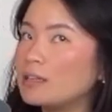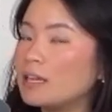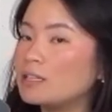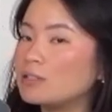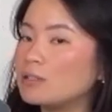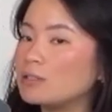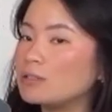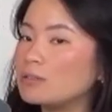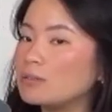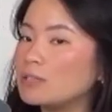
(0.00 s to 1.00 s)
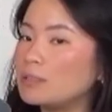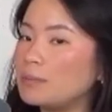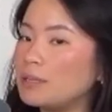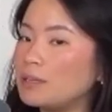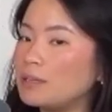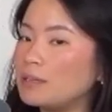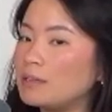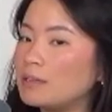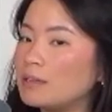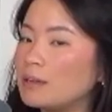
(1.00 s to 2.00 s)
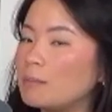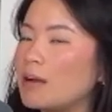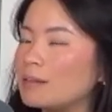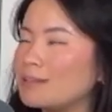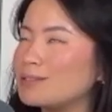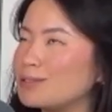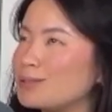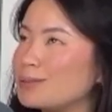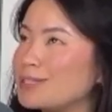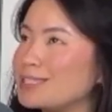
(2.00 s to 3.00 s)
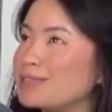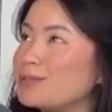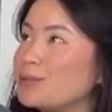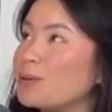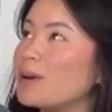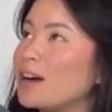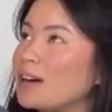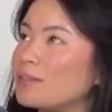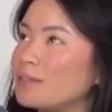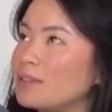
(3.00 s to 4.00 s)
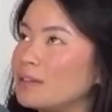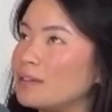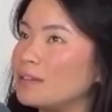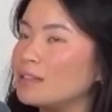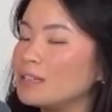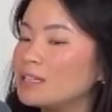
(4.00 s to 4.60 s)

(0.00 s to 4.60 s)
and it's also could be a bad thing too, because if you don't have the